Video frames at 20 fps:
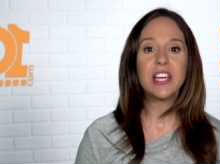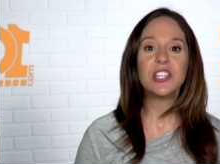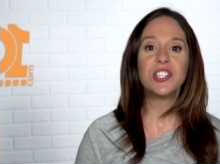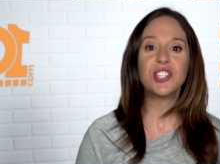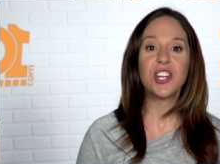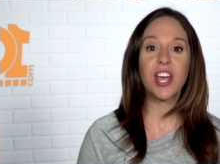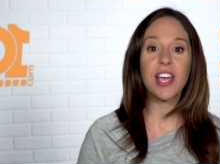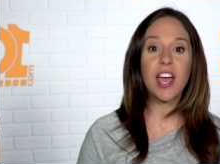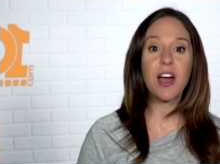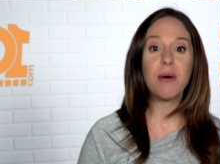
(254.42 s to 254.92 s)

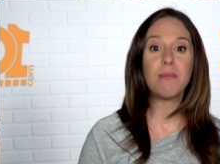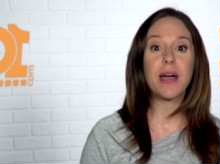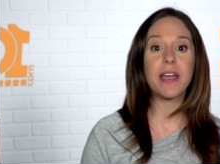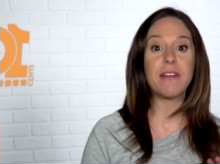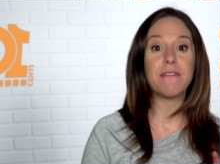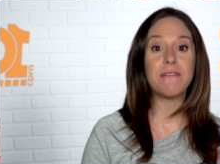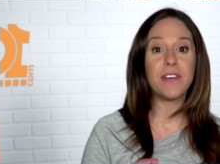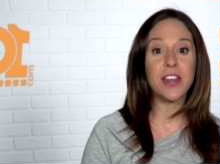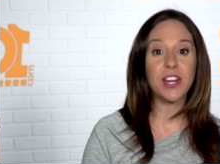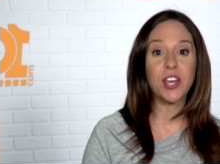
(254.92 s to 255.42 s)
Check out my
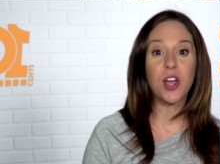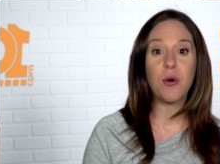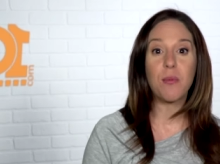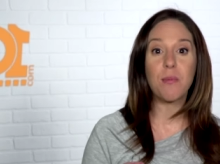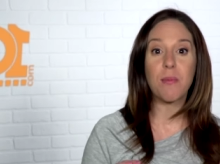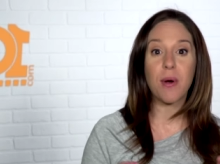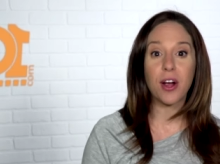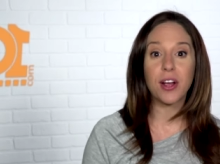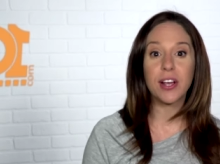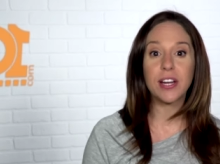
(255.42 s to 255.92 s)
video
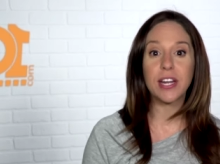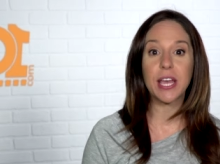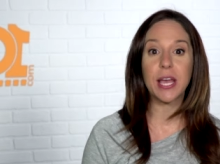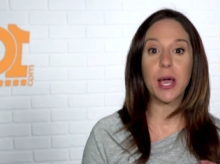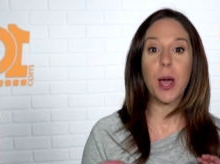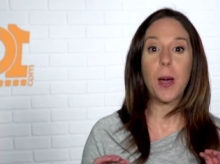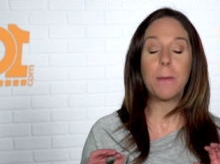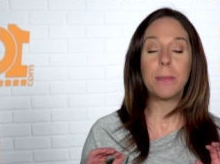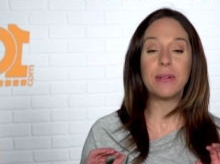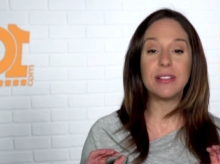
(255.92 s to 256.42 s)
marketing
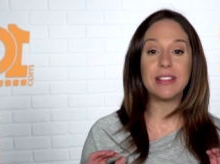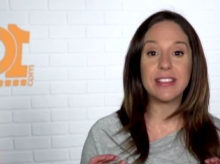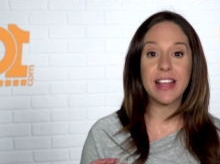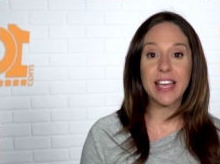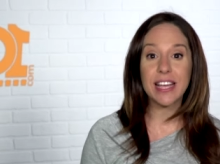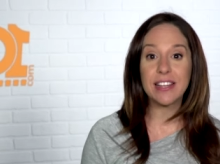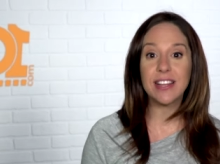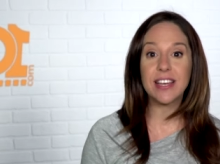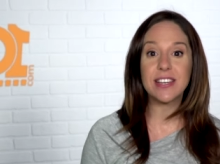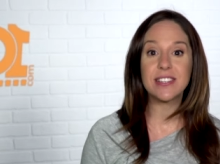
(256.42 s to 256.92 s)

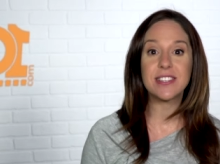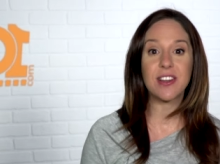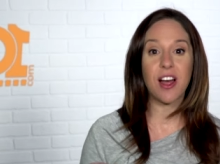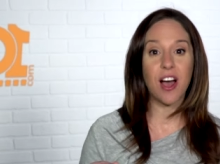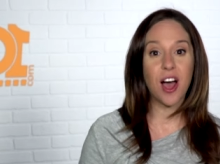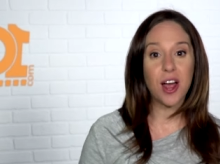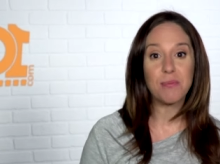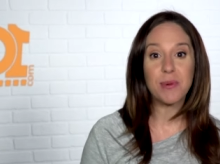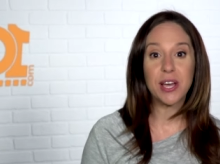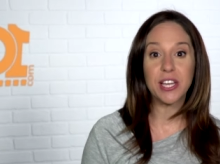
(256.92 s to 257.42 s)
playlist
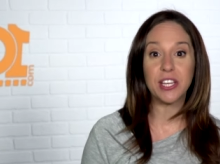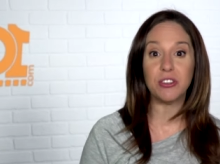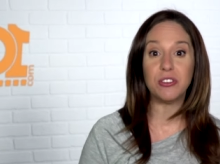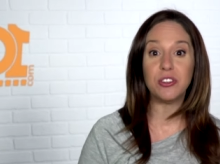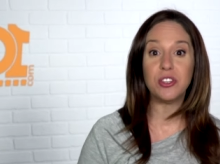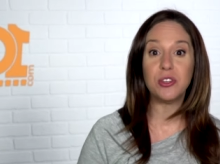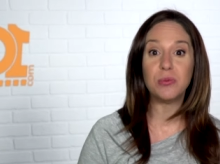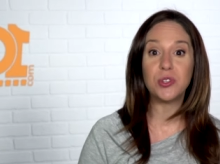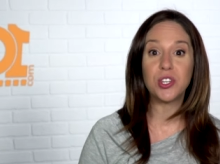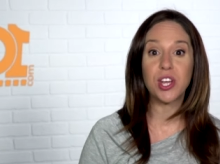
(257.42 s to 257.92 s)
on my
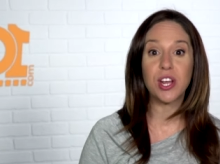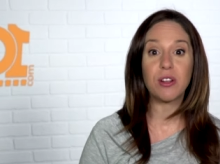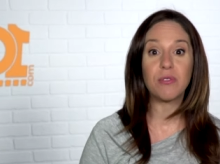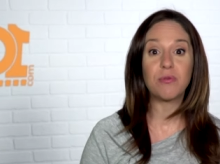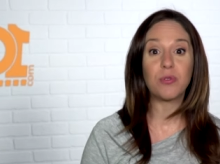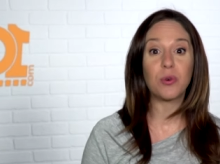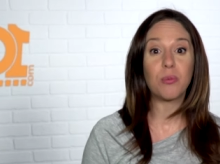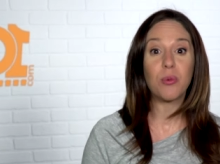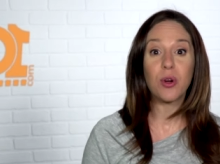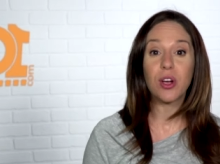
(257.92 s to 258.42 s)
YouTube channel
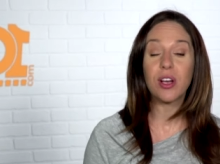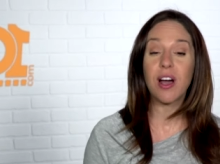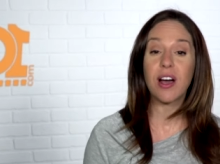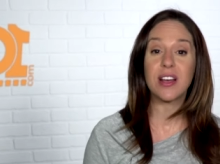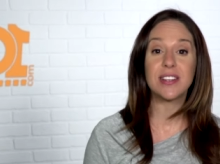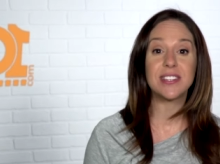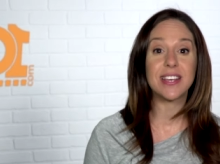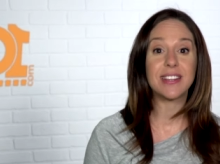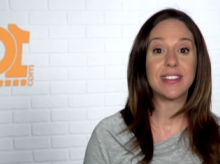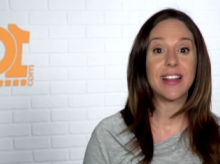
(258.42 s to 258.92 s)
for more
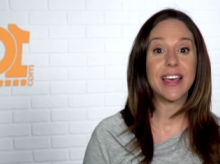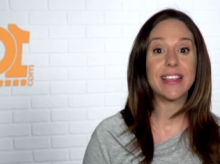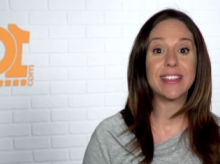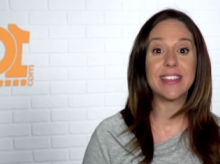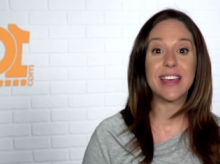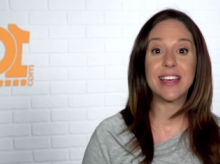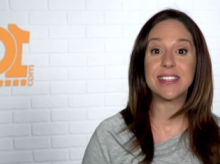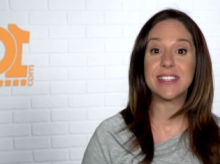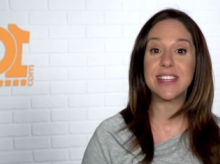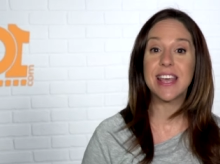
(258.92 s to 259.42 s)
content like
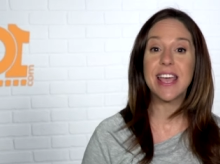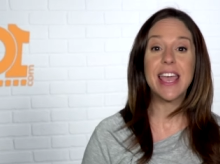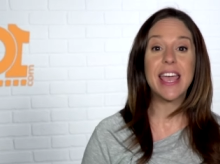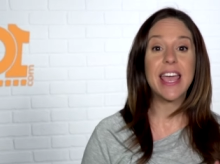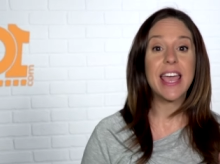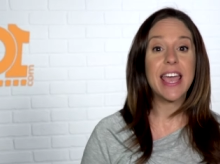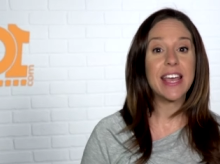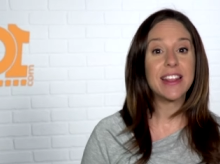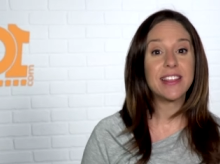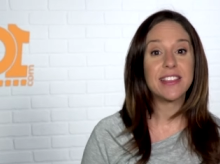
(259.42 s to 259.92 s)
this.
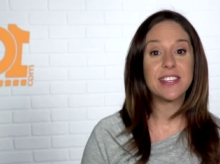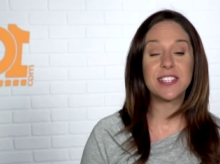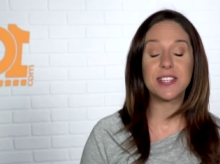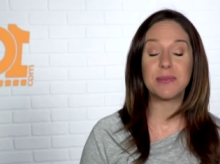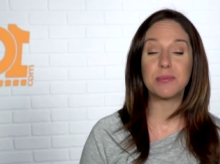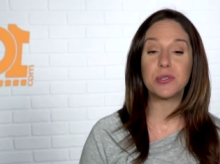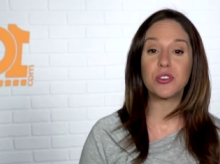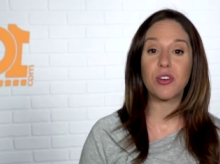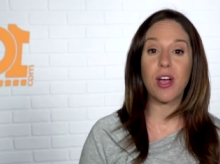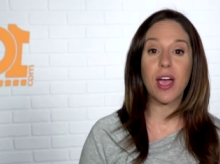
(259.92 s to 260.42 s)
Hit the
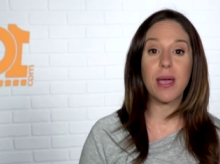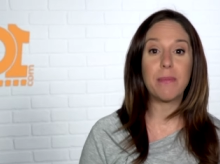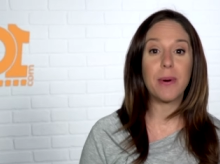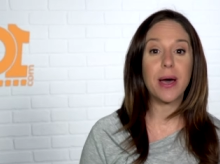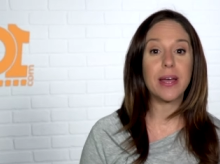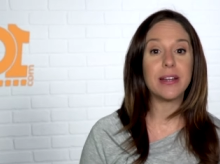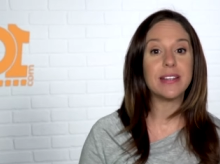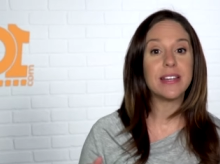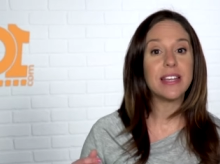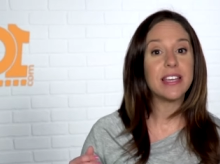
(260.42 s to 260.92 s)
subscribe
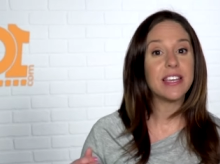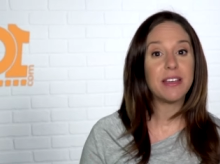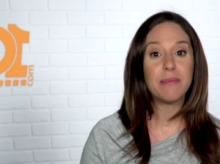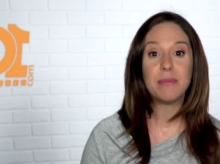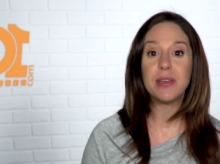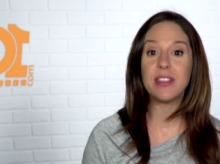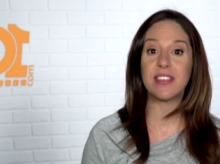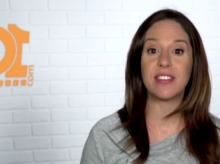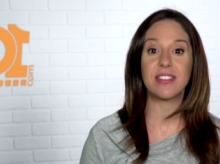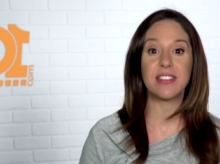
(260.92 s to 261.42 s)
button, give
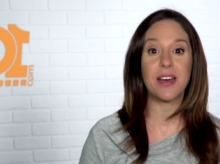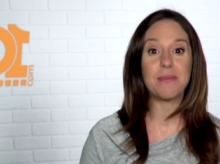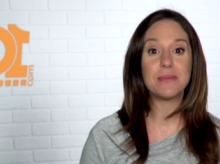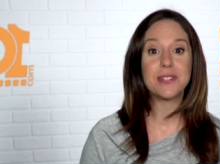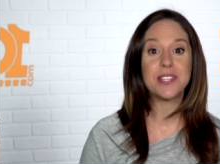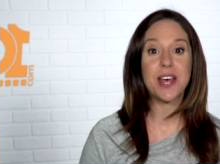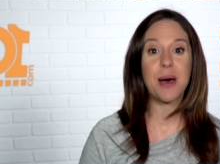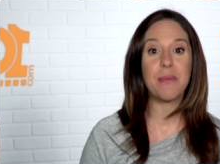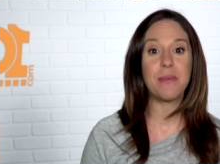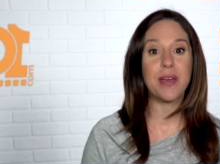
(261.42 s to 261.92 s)
me the
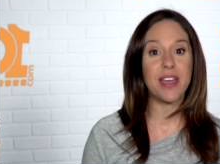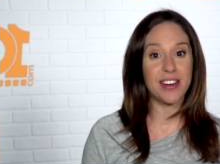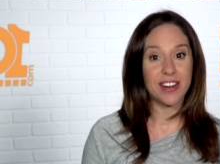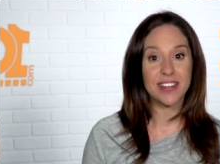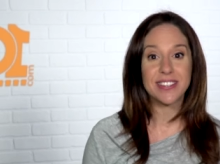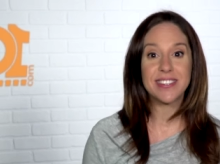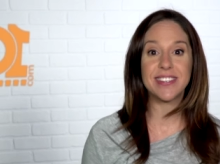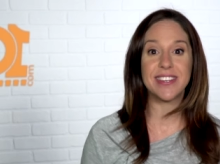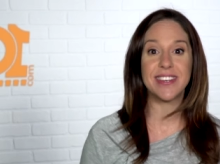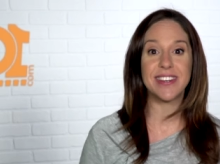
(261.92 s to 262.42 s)
thumbs up, and I'll
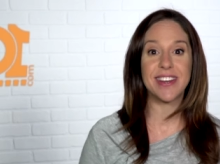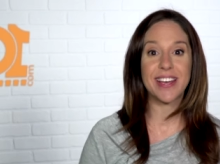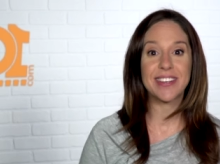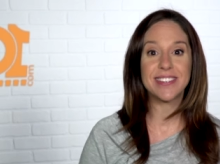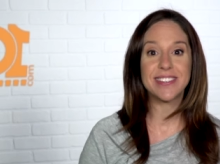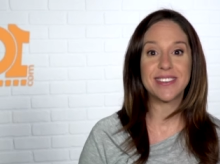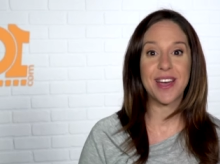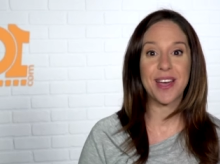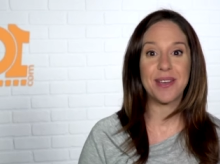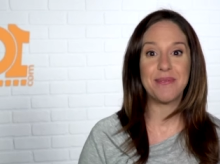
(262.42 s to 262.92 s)
see you
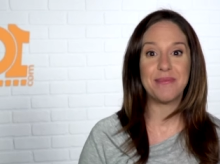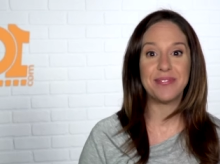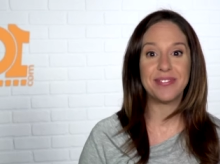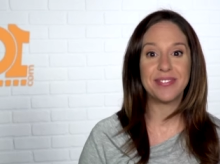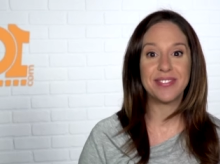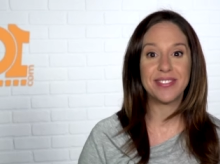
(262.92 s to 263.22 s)
next time.